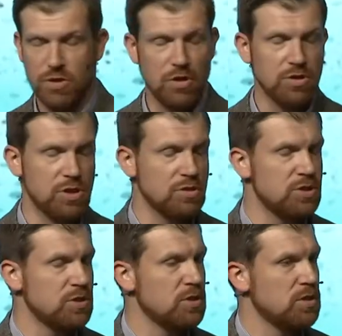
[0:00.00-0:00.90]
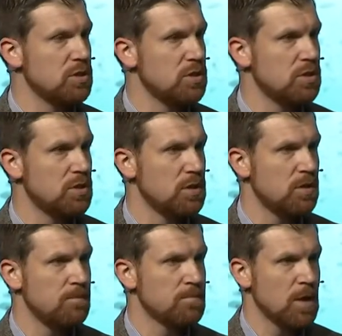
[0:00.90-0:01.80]
in our church.
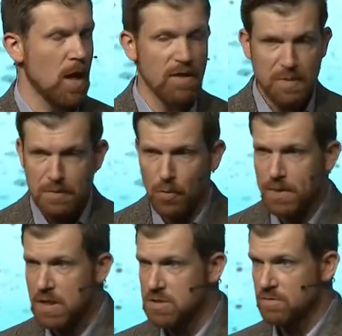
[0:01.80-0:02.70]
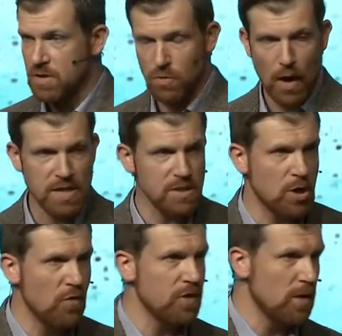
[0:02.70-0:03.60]
A lot of people, because of the rising
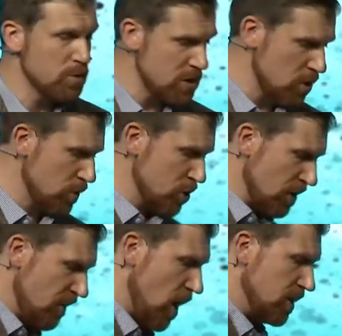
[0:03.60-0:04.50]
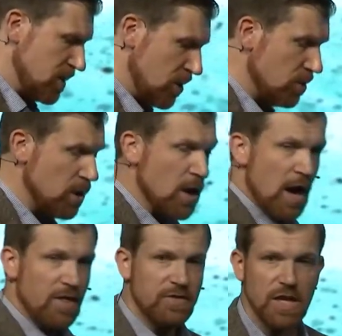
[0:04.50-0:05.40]
COVID numbers, had originally volunteered
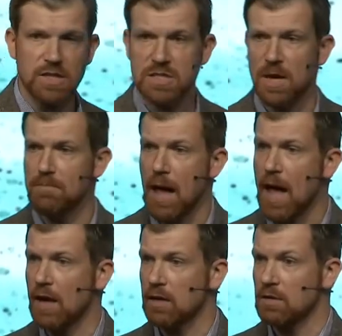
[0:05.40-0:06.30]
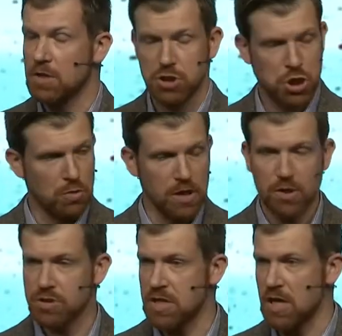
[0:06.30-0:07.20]
and they've taken a step back. Totally
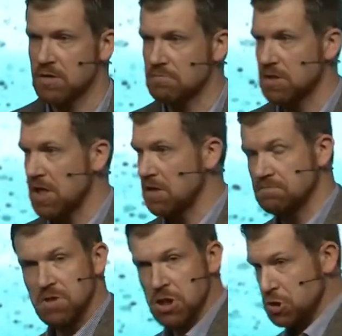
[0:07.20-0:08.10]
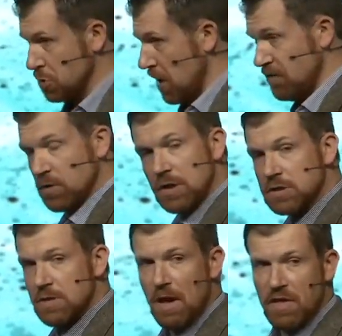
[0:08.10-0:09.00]
understand. Get it. Do not feel
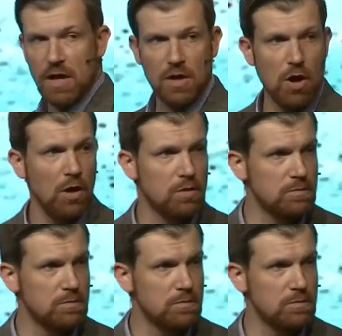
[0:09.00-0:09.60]
guilty about that at all.